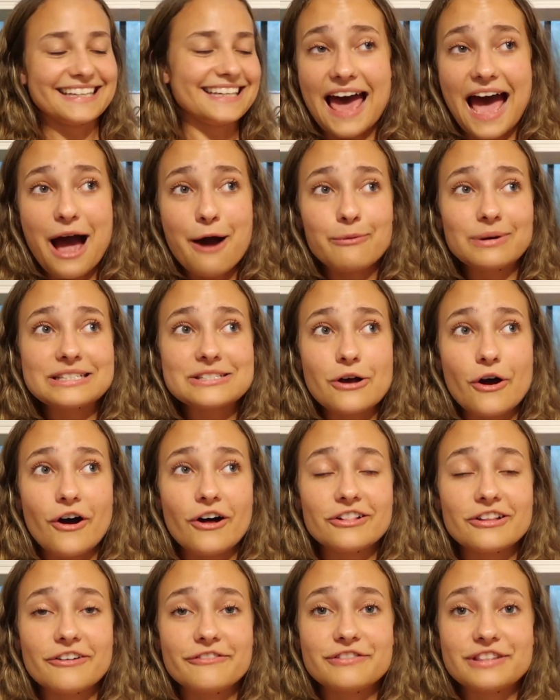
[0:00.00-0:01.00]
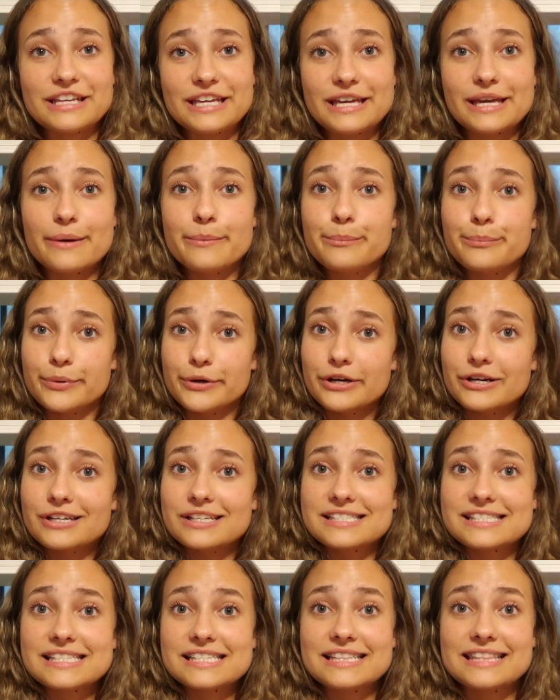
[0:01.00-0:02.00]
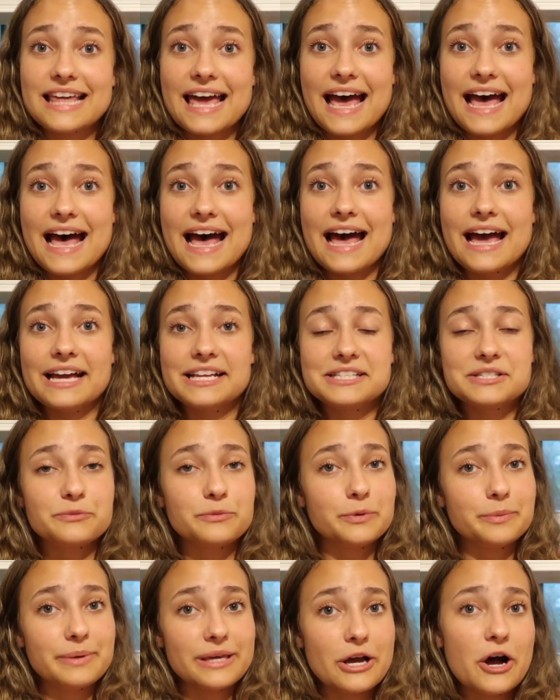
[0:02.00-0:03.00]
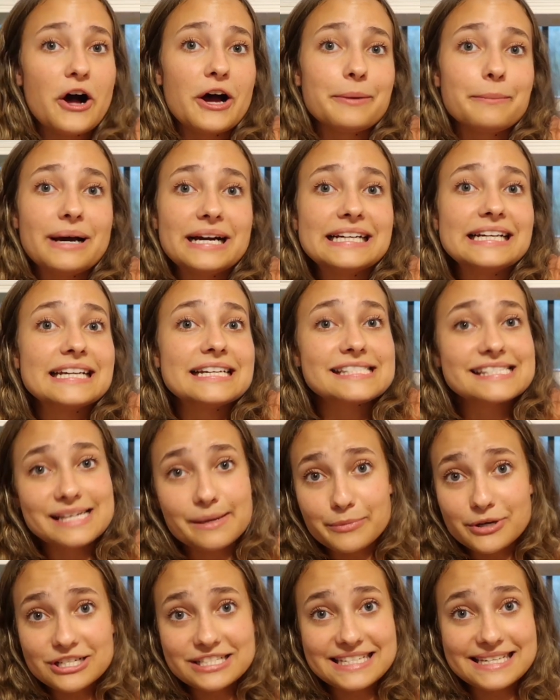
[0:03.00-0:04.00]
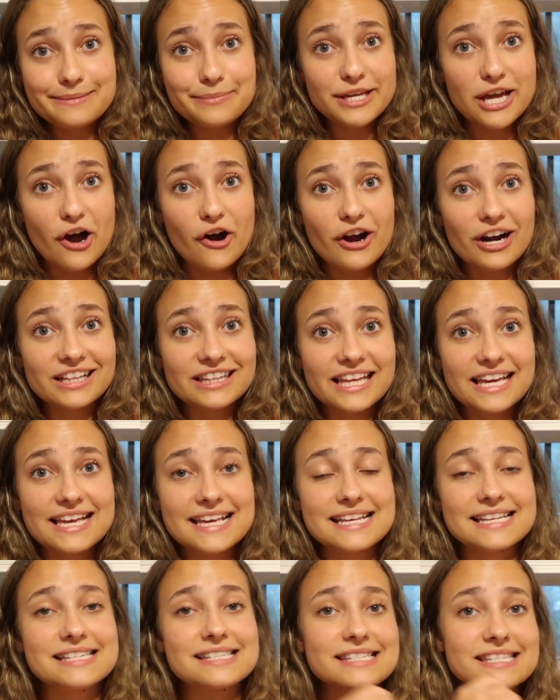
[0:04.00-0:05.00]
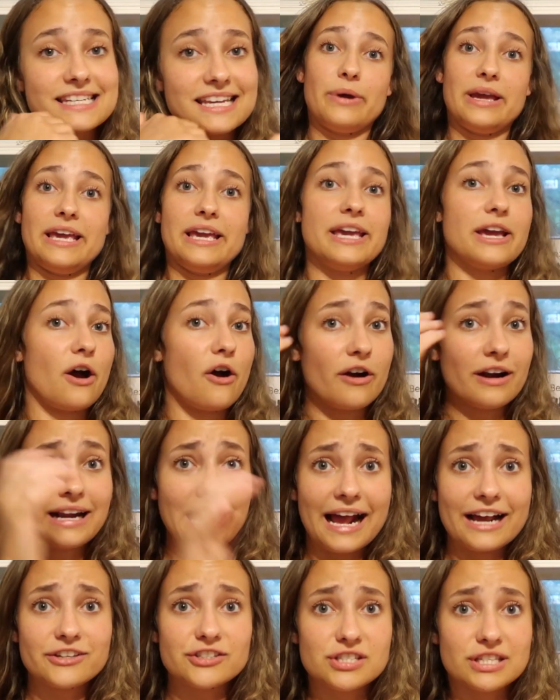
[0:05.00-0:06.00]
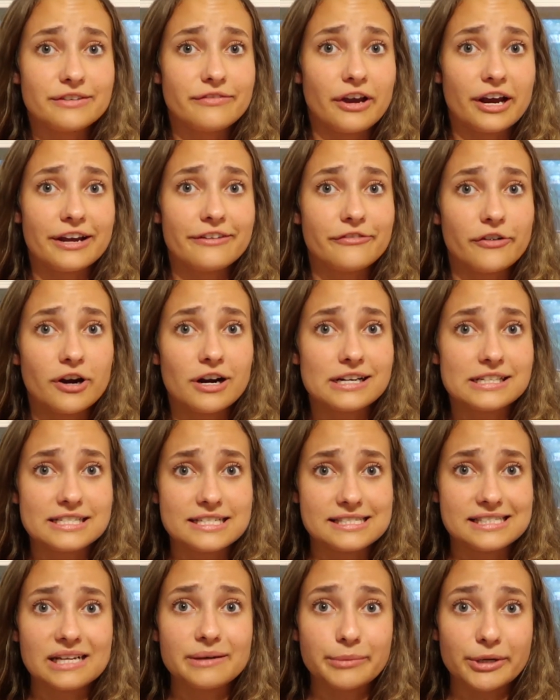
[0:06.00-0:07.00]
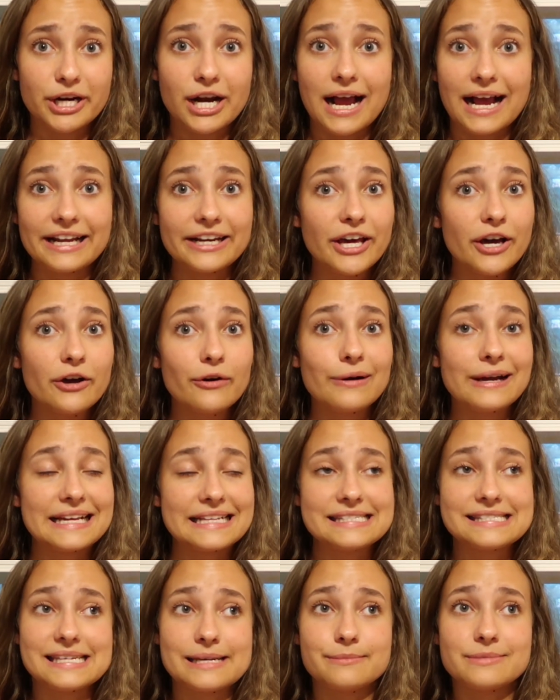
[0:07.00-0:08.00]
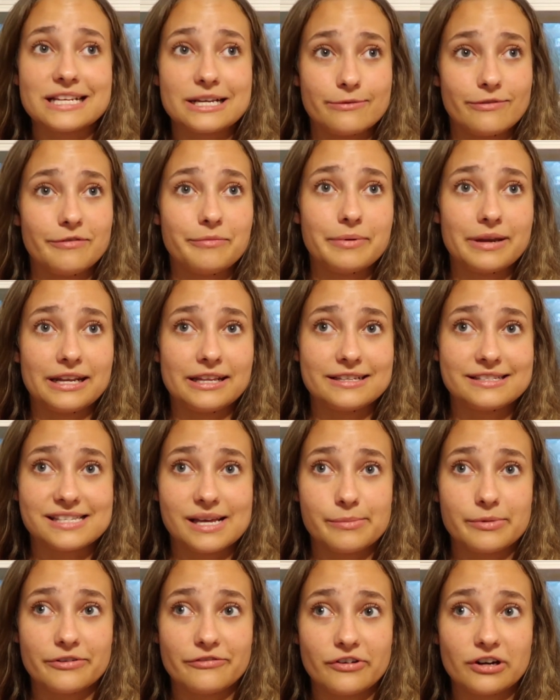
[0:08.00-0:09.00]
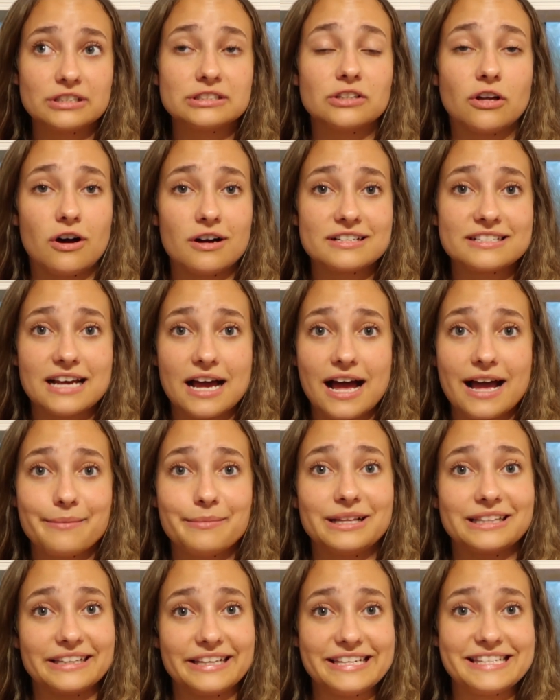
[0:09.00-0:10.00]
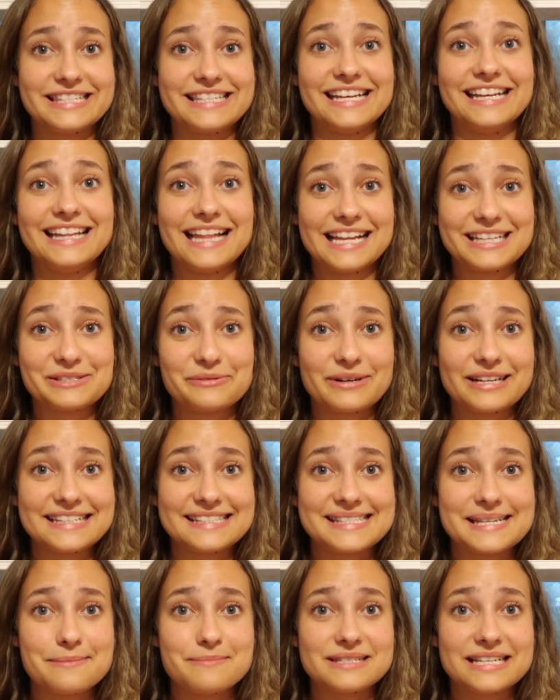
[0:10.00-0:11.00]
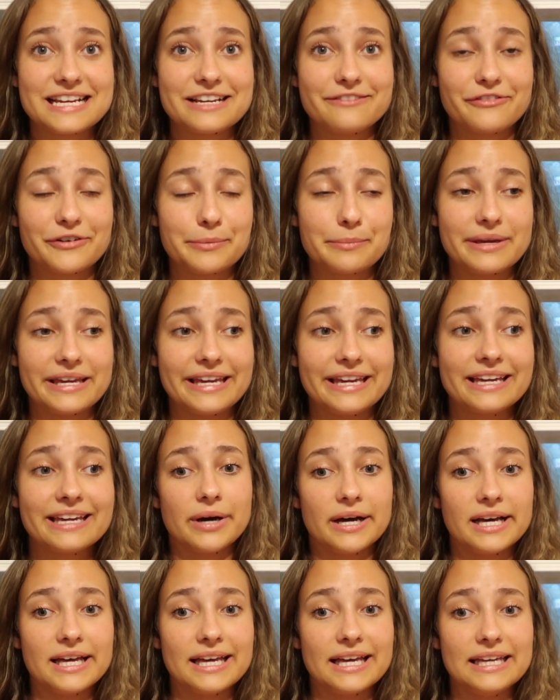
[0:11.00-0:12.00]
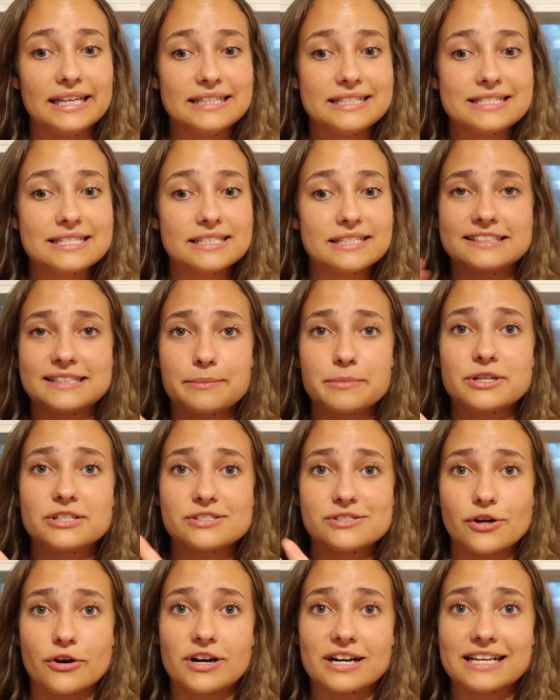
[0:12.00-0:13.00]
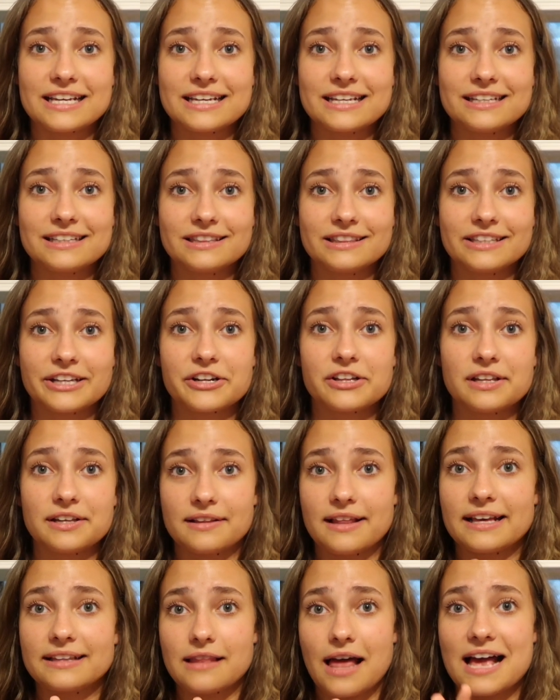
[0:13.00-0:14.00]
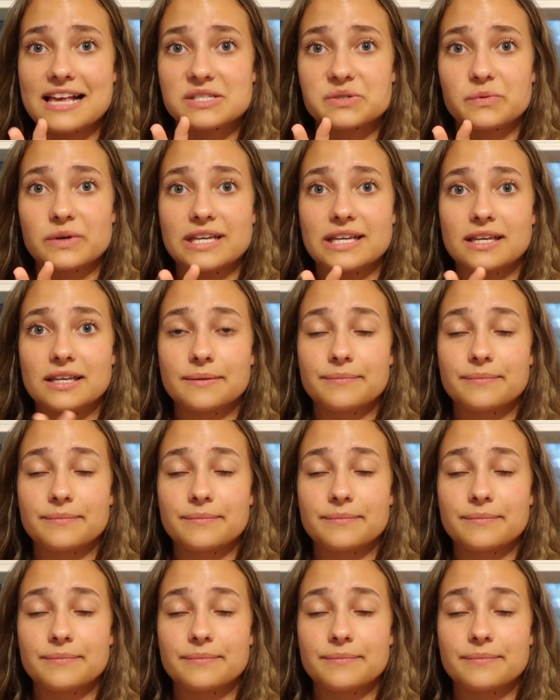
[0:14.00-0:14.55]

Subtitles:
That was all of the books that will be on my summer TBR list. We aren't actually very far into summer. I know it seems like we've been in summer for a long time, at least that's what it seems like for me, but summer started literally like last week.